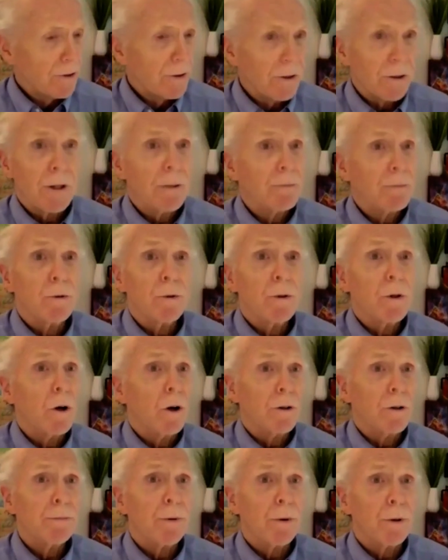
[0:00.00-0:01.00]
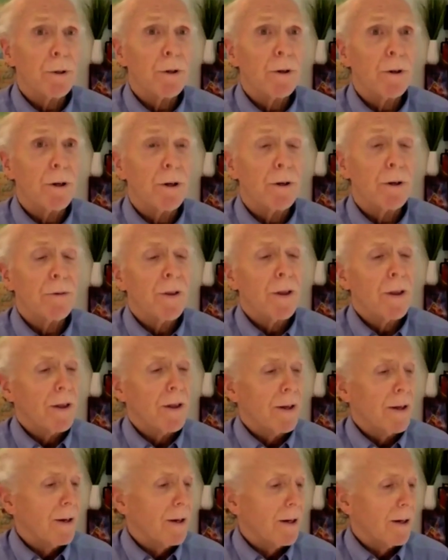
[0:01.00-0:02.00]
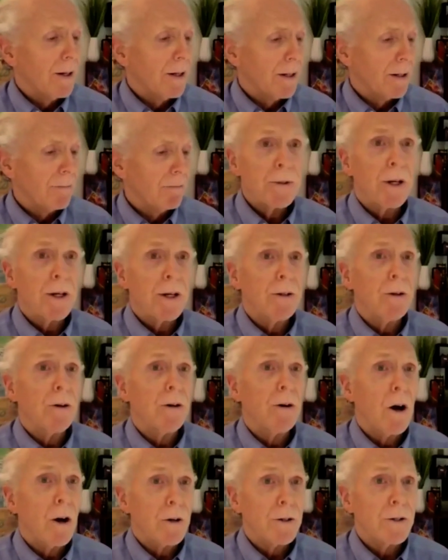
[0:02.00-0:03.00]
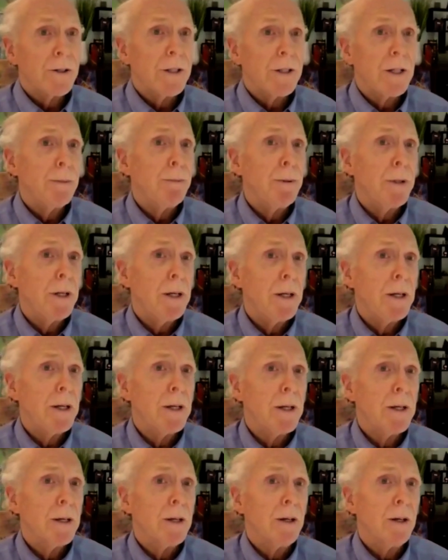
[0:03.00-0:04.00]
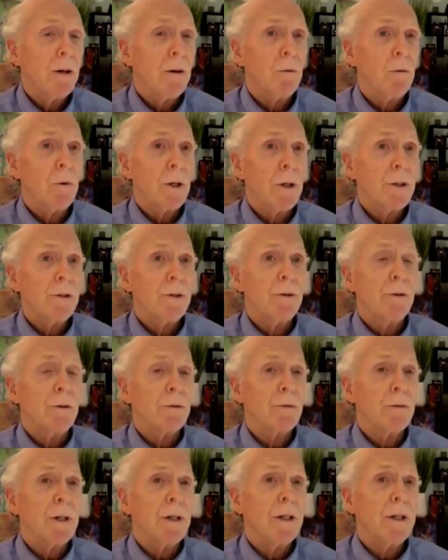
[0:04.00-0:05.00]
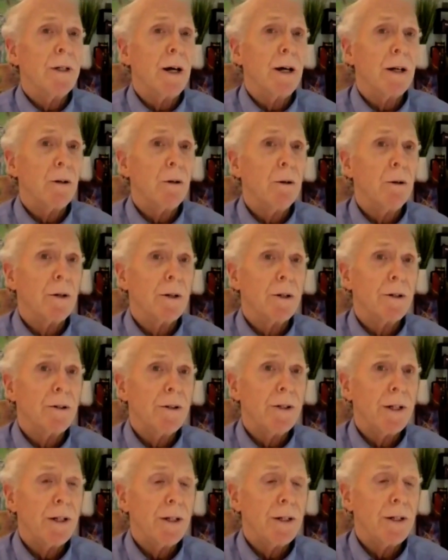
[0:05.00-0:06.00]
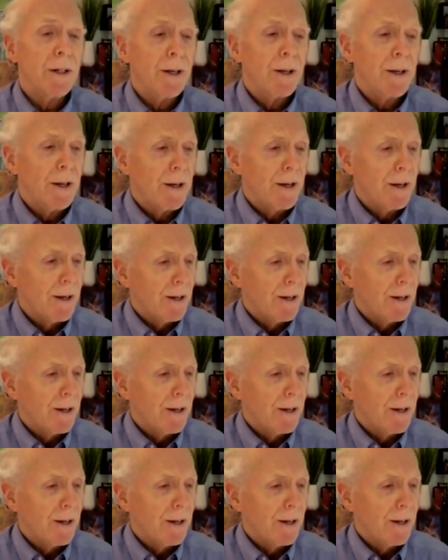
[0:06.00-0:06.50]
But just look up Root Cause Protocol. Website, rcp123.org.